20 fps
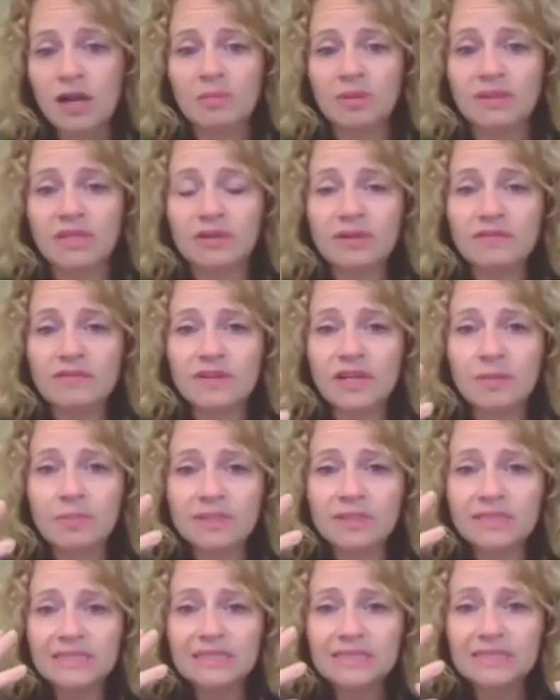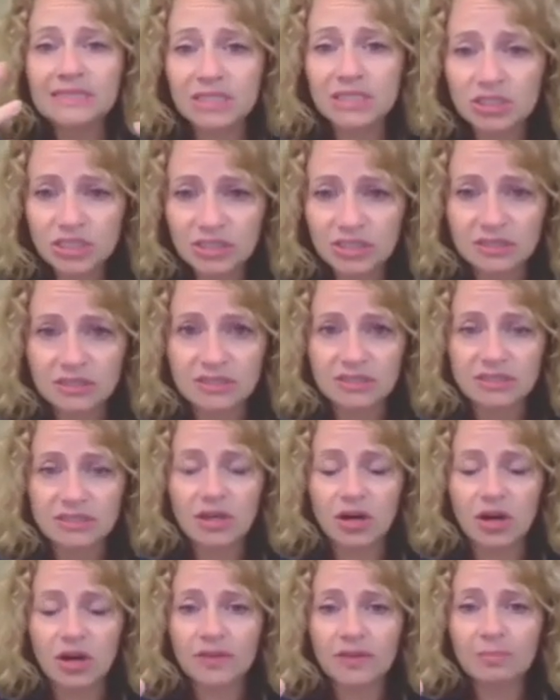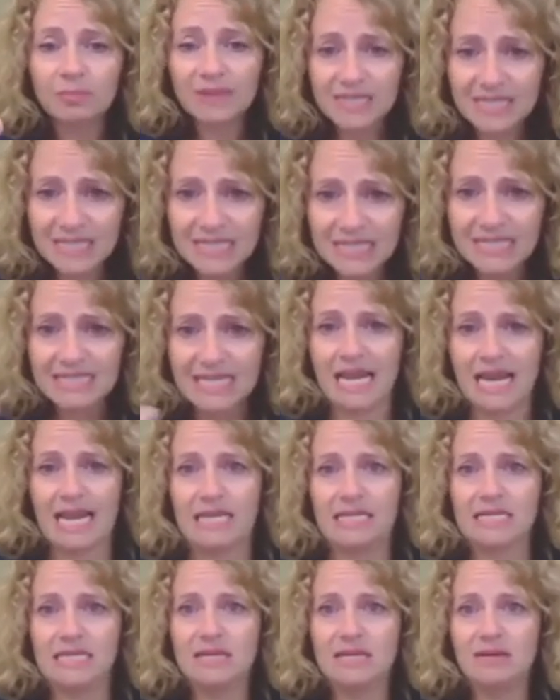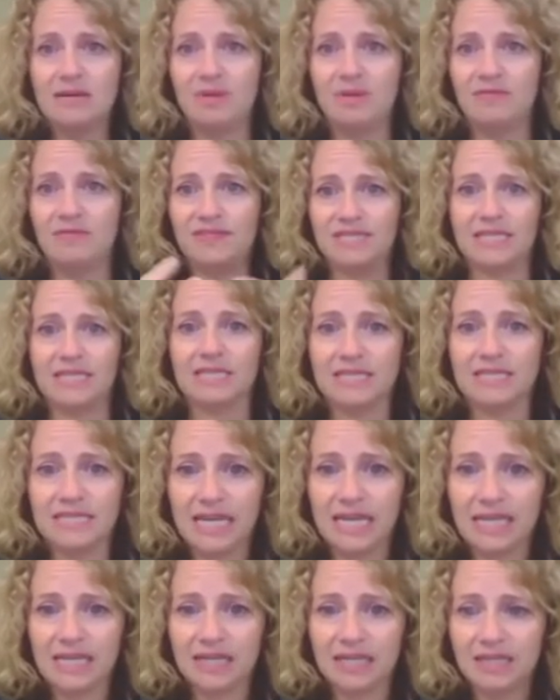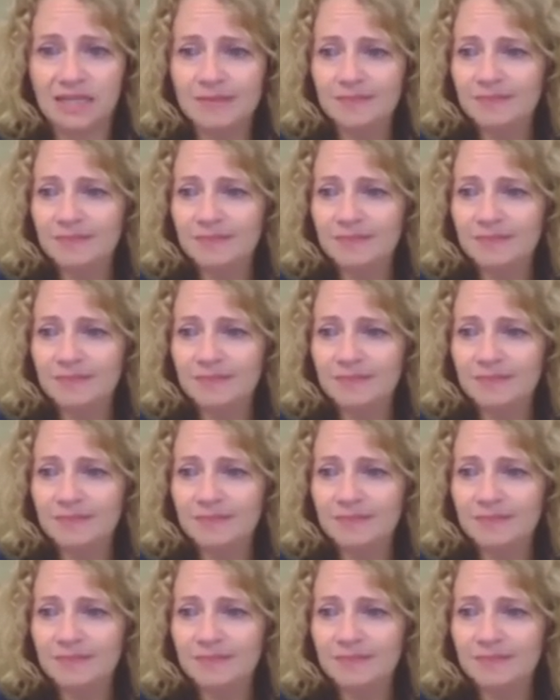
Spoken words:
but they're even helping the decisions on the business side be facilitated.